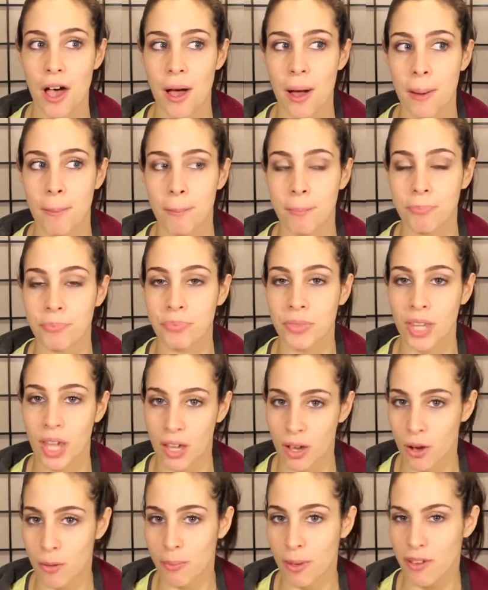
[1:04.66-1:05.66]

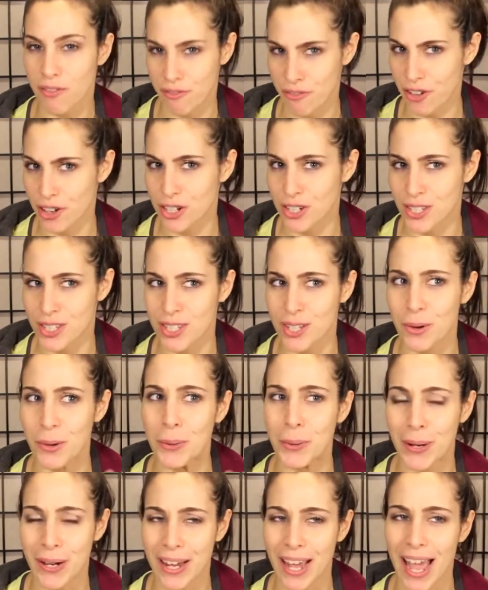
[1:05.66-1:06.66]
my first
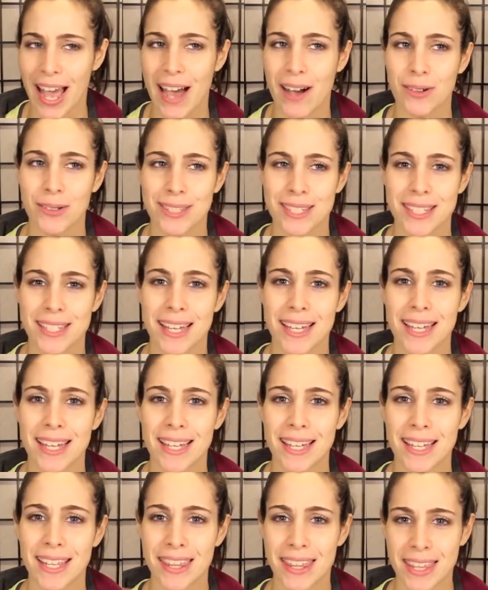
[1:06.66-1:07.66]
workout
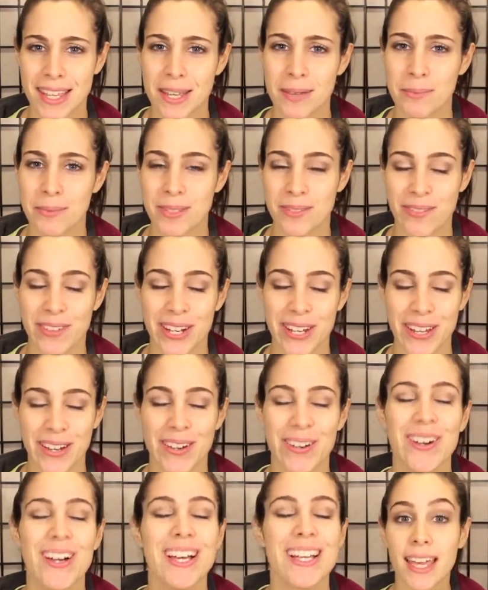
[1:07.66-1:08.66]
themed
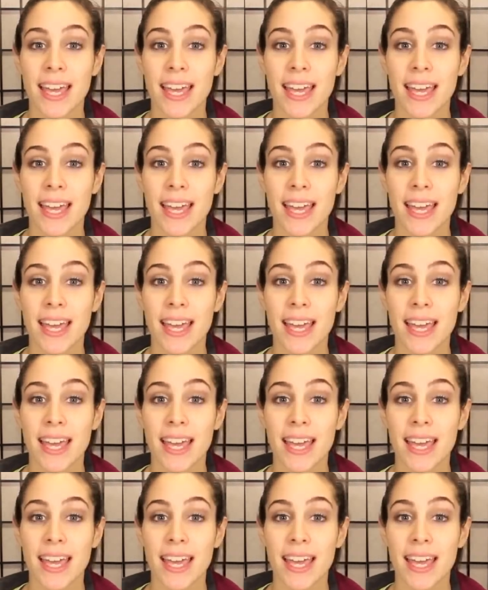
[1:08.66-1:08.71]
video.